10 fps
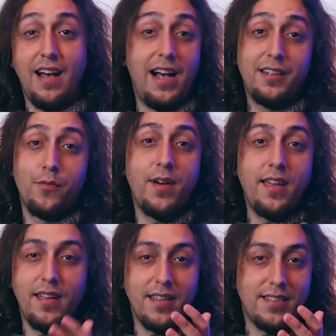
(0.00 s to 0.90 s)
Either
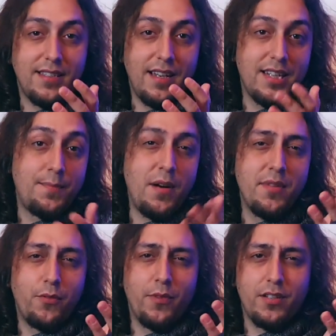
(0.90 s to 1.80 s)
way, it's an
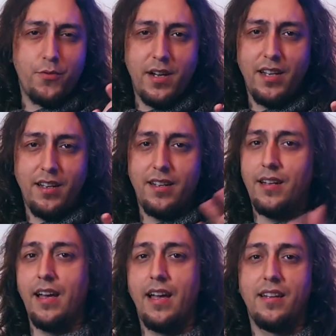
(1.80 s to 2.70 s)
experiment worth trying,
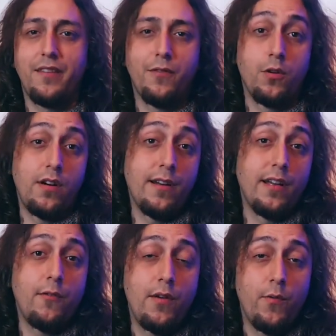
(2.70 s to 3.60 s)
and if you're running
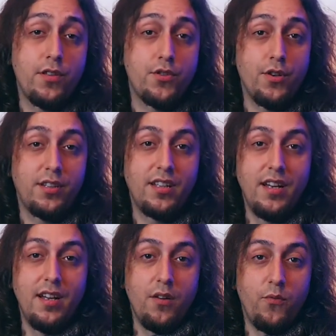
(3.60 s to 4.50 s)
a one-shot,
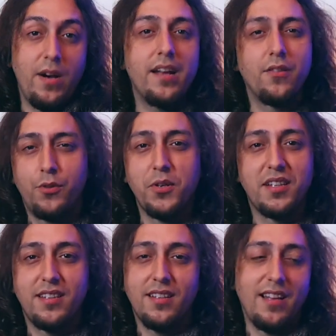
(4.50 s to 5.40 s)
why not do
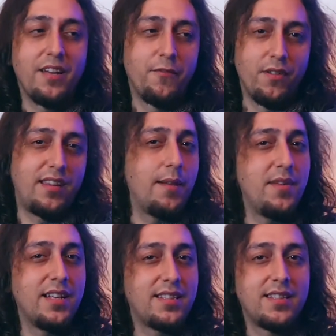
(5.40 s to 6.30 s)
it like for 10
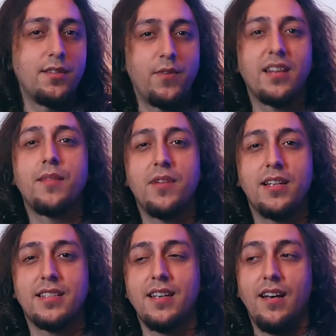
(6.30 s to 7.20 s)
minutes, 20
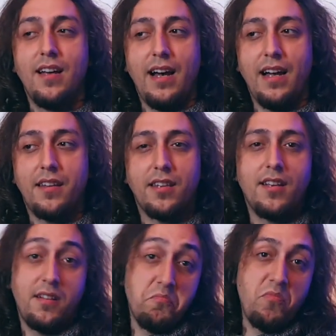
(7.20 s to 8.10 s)
minutes? I
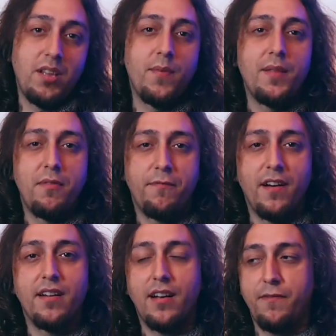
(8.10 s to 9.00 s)
think it might be
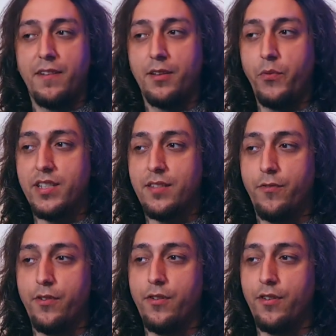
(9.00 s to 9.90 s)
fun, a fun twist
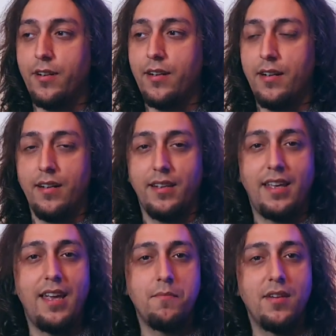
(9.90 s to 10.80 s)
for your
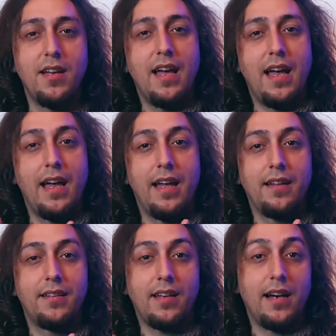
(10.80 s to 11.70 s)
game,
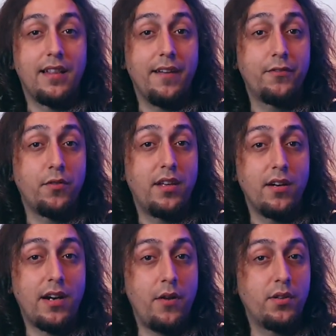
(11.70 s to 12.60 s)
and I'd love to hear
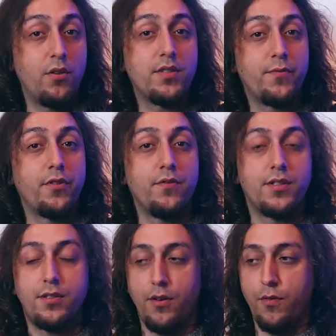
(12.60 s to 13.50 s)
how it goes for you.
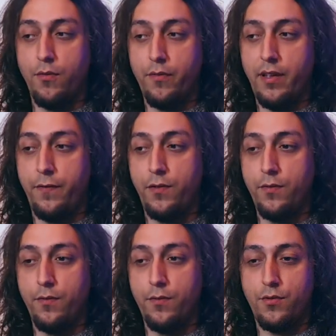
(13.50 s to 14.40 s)
So if
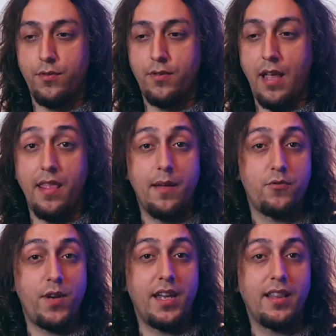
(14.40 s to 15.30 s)
you end up
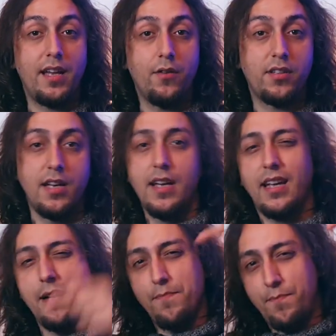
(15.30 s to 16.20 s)
trying it out,
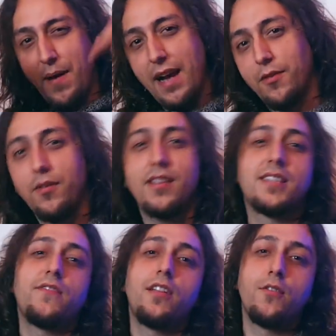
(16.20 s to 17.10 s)
come back to this
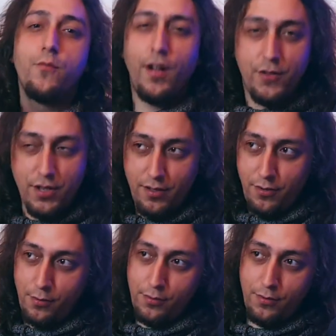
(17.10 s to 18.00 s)
video, watch it
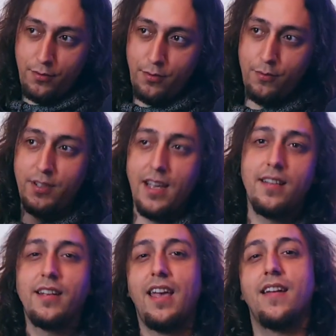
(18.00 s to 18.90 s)
through the
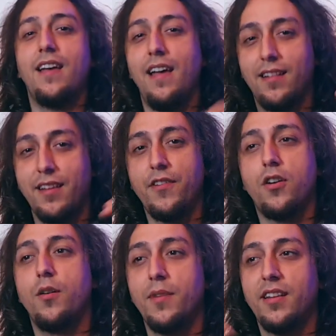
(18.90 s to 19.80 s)
end again, and leave a
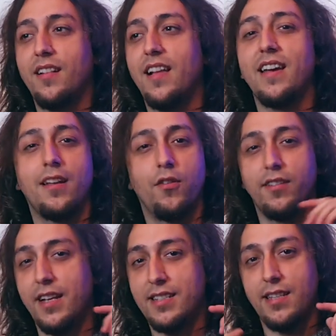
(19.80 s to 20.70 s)
comment and like and all
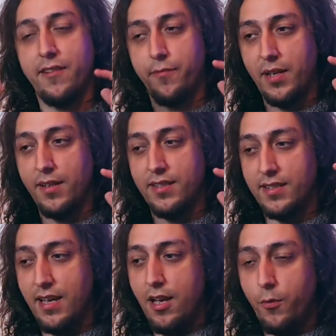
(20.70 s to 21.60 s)
that stuff,
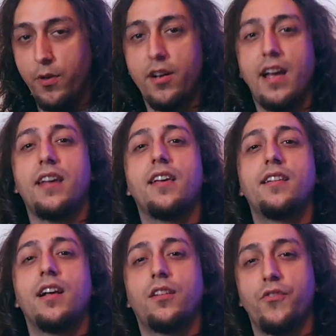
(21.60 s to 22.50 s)
because we're hacking
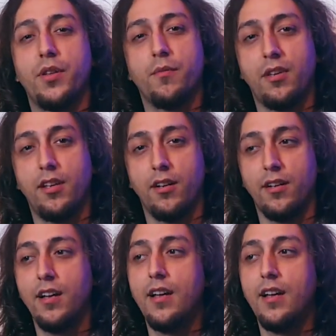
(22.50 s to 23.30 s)
the algorithm here.